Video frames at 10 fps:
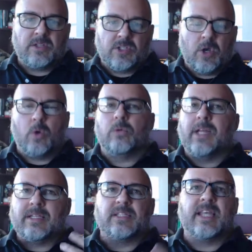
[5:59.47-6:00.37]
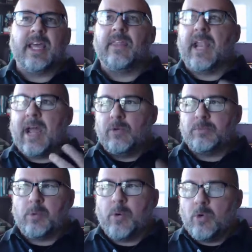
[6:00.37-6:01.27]
So let's say that I was
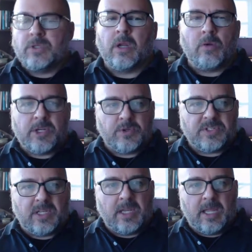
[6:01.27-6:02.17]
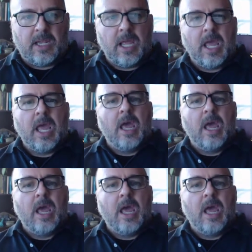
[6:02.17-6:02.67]
proposing or interested in